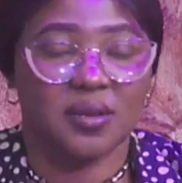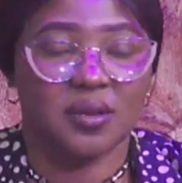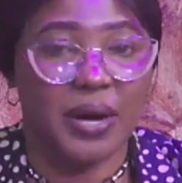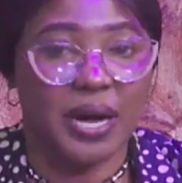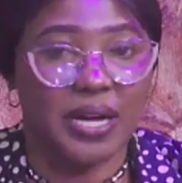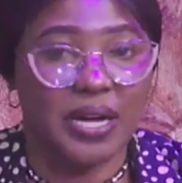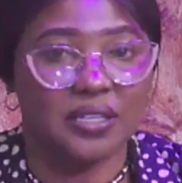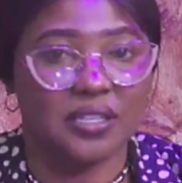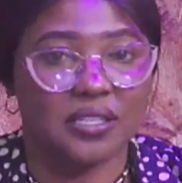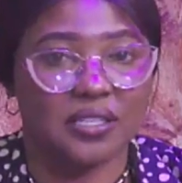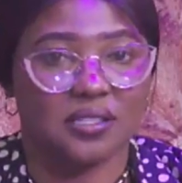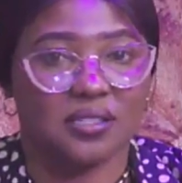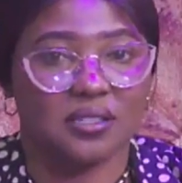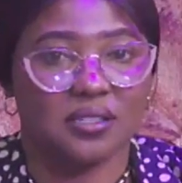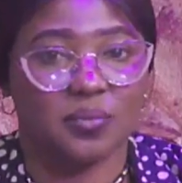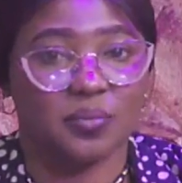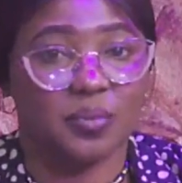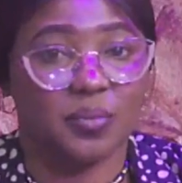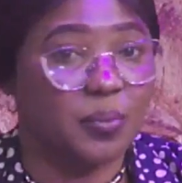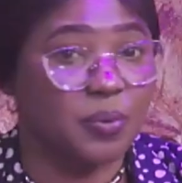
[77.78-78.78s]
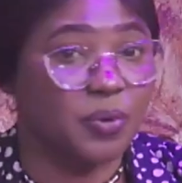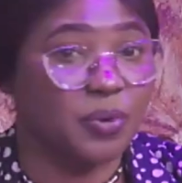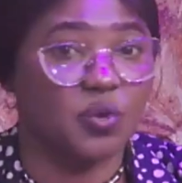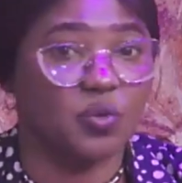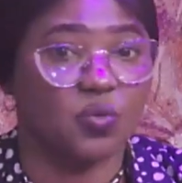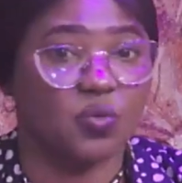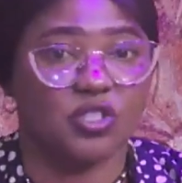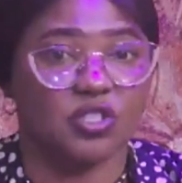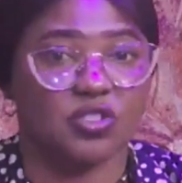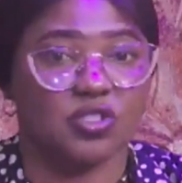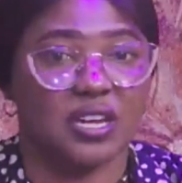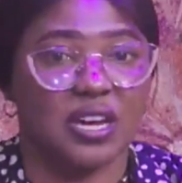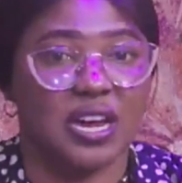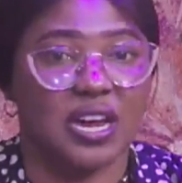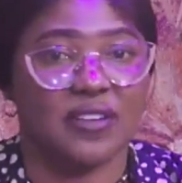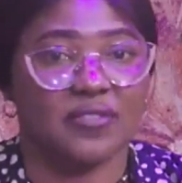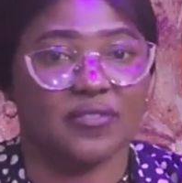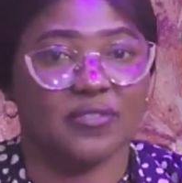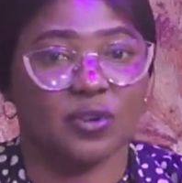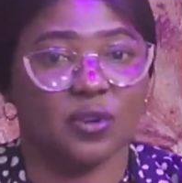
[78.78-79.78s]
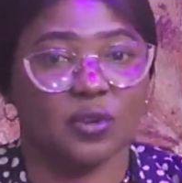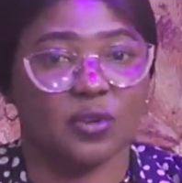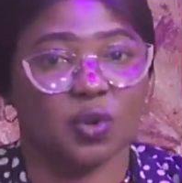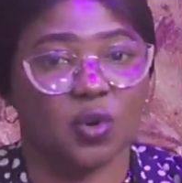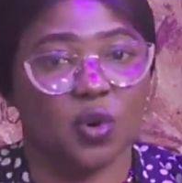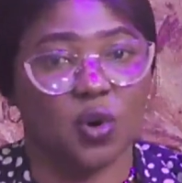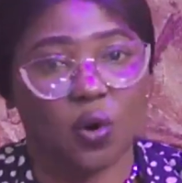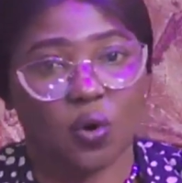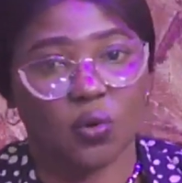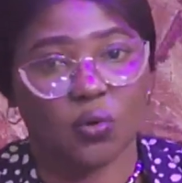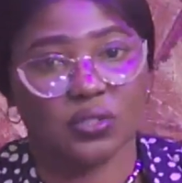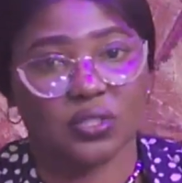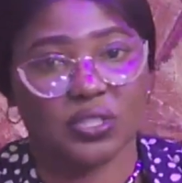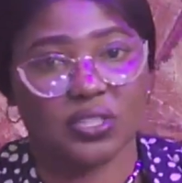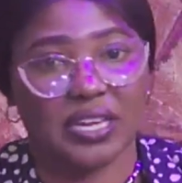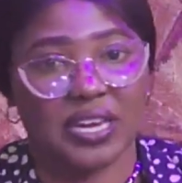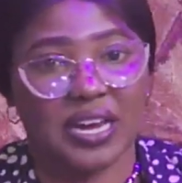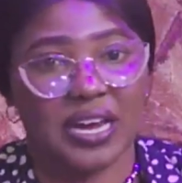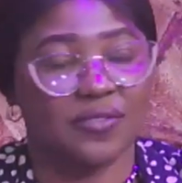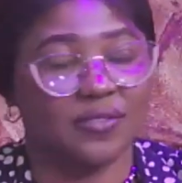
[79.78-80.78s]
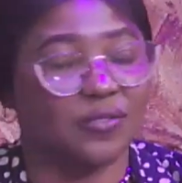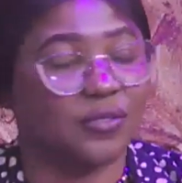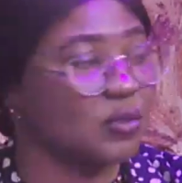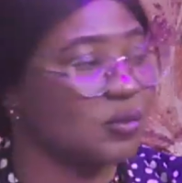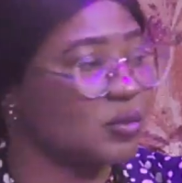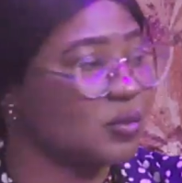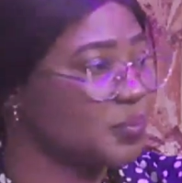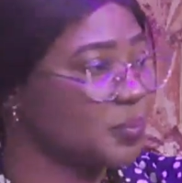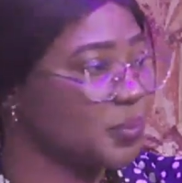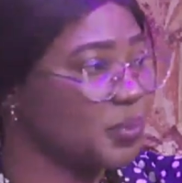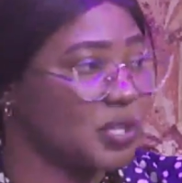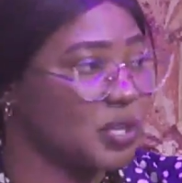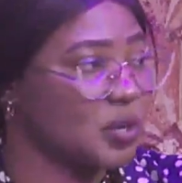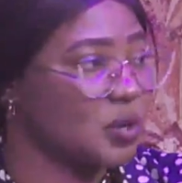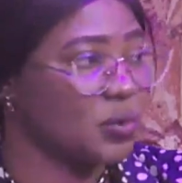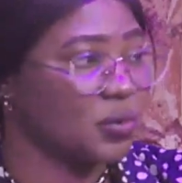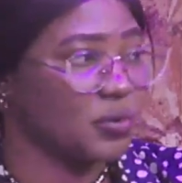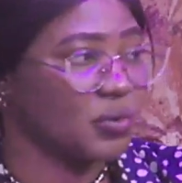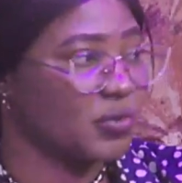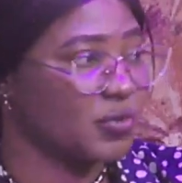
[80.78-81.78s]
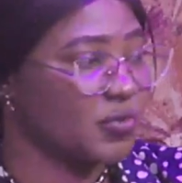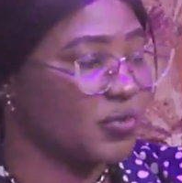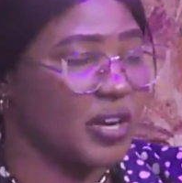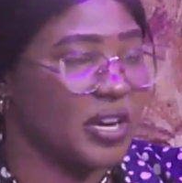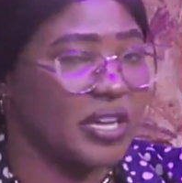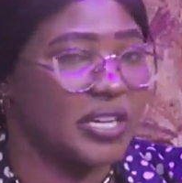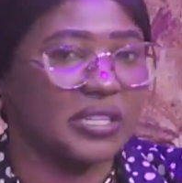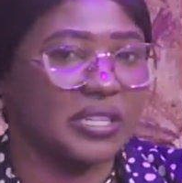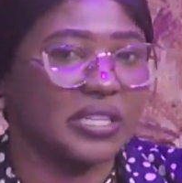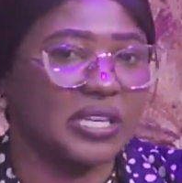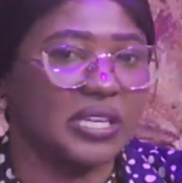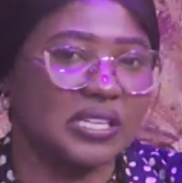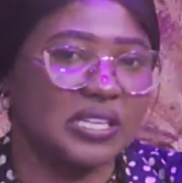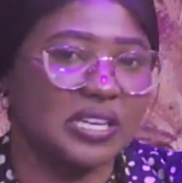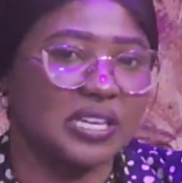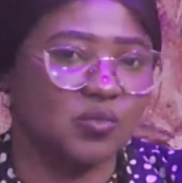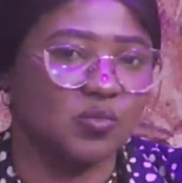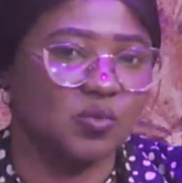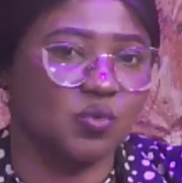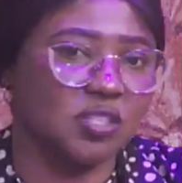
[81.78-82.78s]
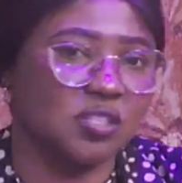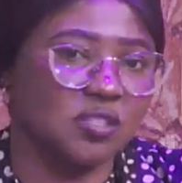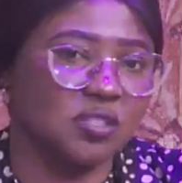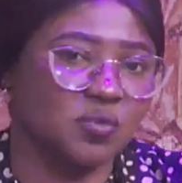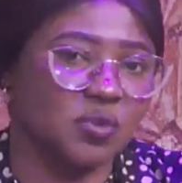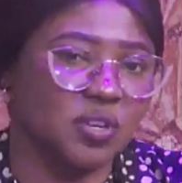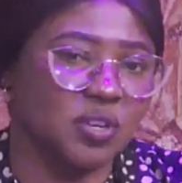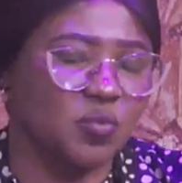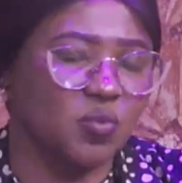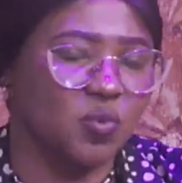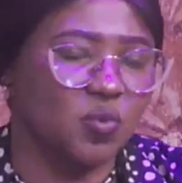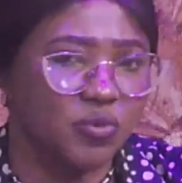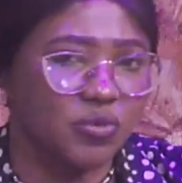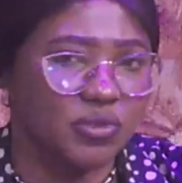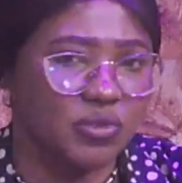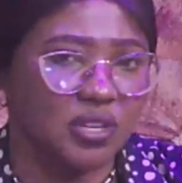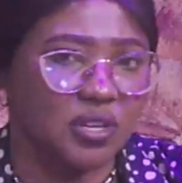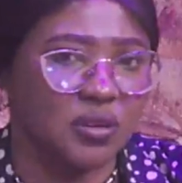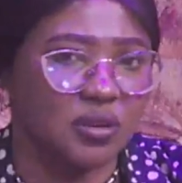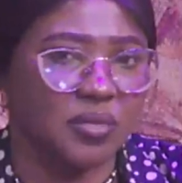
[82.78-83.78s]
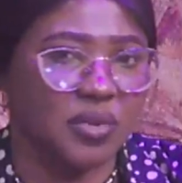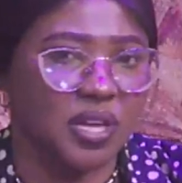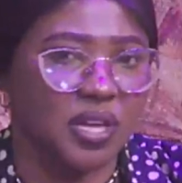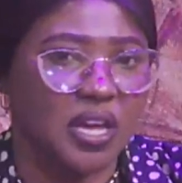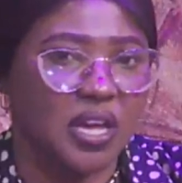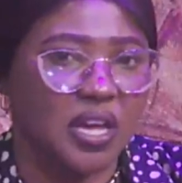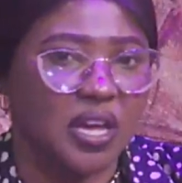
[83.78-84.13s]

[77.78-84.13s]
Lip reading: bandits, the people in question have not called, they have not put a call through for anything yet, which is really worrisome.